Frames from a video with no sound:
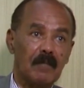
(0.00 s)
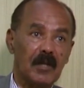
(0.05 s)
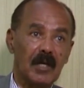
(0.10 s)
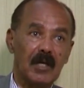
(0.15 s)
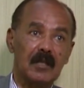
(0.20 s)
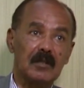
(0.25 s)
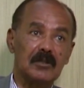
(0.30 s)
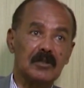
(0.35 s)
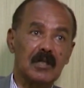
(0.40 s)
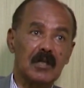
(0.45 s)

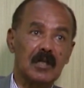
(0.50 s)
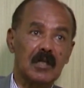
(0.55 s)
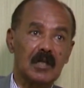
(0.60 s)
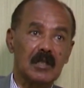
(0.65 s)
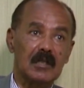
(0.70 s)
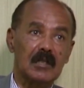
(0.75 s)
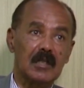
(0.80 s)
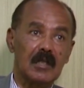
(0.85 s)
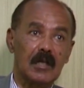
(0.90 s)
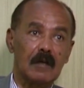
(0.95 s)
Asia,
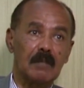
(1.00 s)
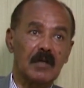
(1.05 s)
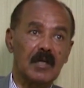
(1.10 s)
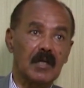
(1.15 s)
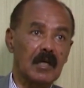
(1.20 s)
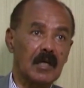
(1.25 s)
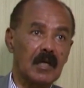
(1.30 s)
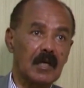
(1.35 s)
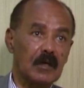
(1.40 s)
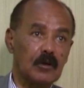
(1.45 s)
Latin
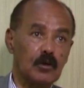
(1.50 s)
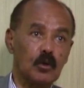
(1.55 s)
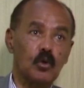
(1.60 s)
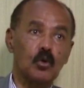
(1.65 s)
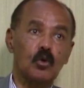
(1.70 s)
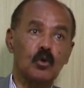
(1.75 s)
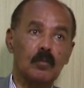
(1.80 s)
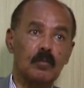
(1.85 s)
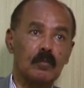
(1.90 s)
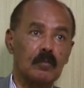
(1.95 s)
America,
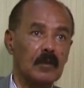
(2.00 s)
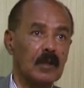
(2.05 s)
Europe,